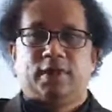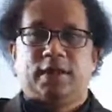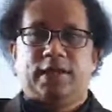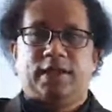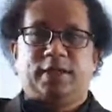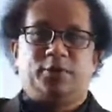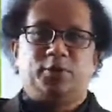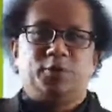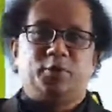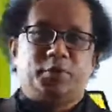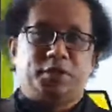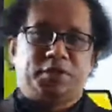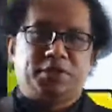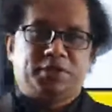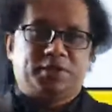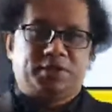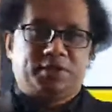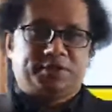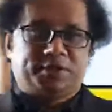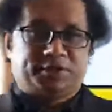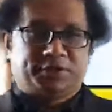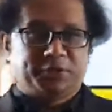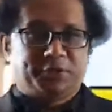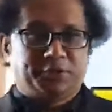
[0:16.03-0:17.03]
Hello my
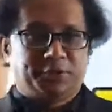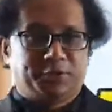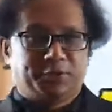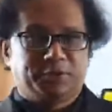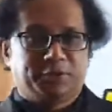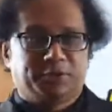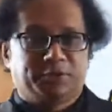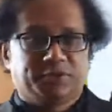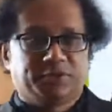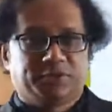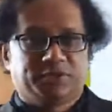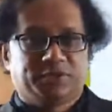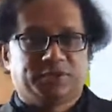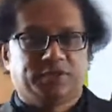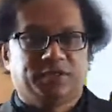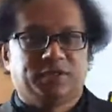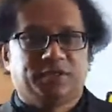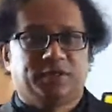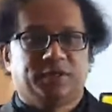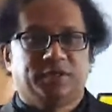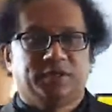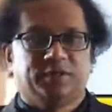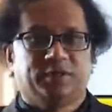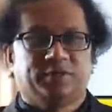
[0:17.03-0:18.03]
dear
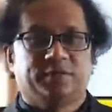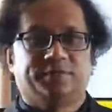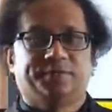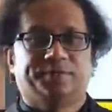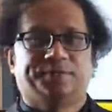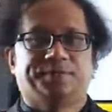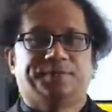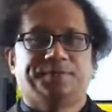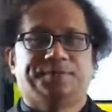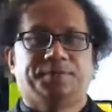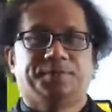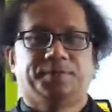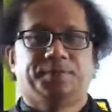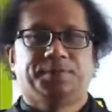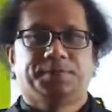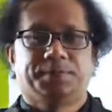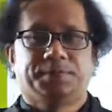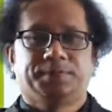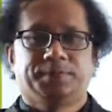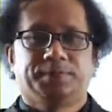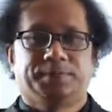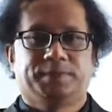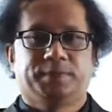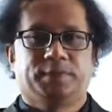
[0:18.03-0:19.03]
students,
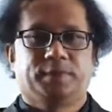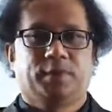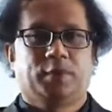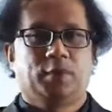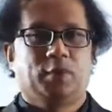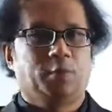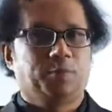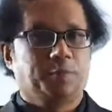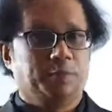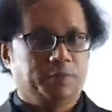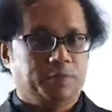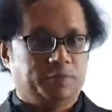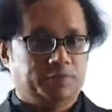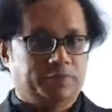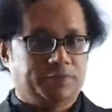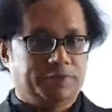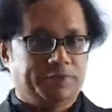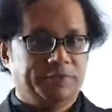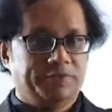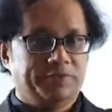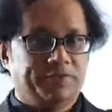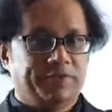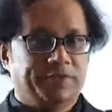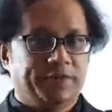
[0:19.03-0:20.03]
hope you are
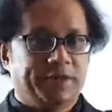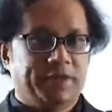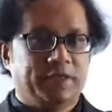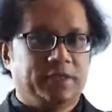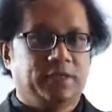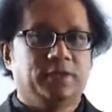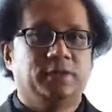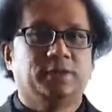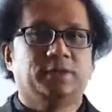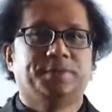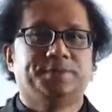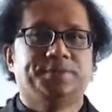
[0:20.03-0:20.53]
very well,